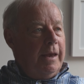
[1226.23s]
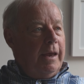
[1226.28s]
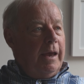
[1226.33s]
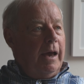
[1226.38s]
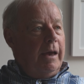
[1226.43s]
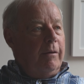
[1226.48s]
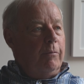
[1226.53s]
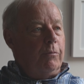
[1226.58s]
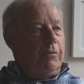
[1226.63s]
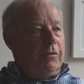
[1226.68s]

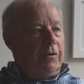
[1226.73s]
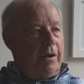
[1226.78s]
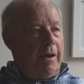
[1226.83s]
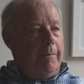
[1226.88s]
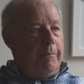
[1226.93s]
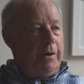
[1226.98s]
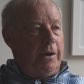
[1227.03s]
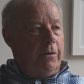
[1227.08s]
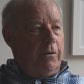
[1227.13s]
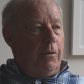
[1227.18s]
And it was a
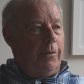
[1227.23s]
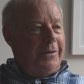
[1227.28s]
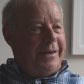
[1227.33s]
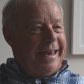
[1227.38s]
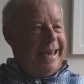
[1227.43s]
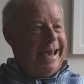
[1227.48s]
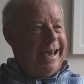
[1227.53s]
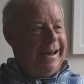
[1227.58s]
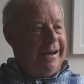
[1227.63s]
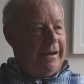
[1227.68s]
company
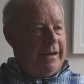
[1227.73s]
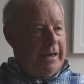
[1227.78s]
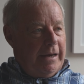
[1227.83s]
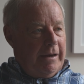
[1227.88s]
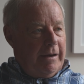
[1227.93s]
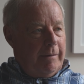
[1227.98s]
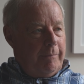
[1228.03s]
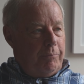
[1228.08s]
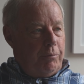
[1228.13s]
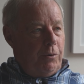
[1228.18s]
called
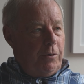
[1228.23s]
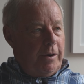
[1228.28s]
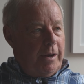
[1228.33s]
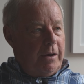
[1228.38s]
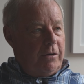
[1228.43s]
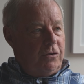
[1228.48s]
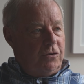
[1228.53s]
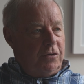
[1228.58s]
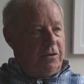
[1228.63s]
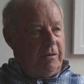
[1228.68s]
Catalina
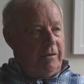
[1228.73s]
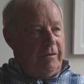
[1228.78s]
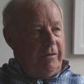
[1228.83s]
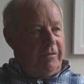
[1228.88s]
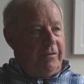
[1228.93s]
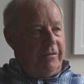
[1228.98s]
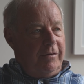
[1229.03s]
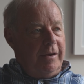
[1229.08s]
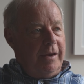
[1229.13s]
Productions.